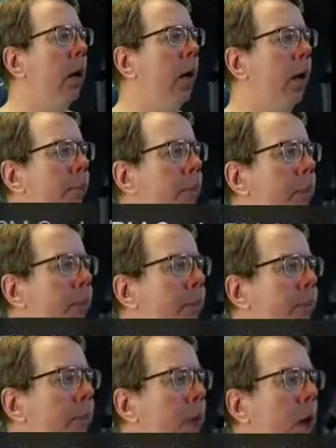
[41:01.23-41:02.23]
Um,
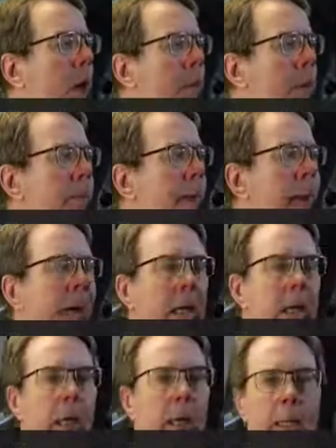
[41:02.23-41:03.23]
I'll be back
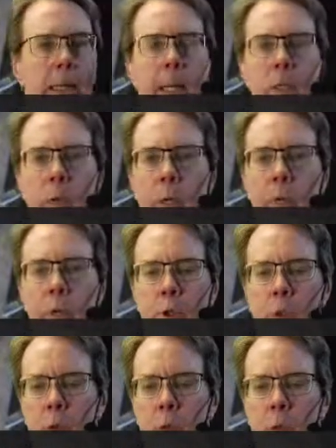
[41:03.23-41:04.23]
uh, next week for
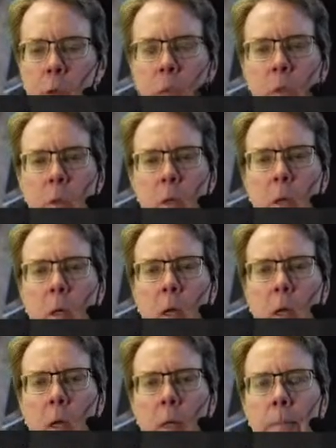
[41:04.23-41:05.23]
sure
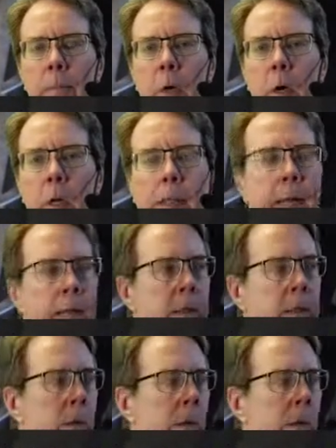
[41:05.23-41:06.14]
um, on that.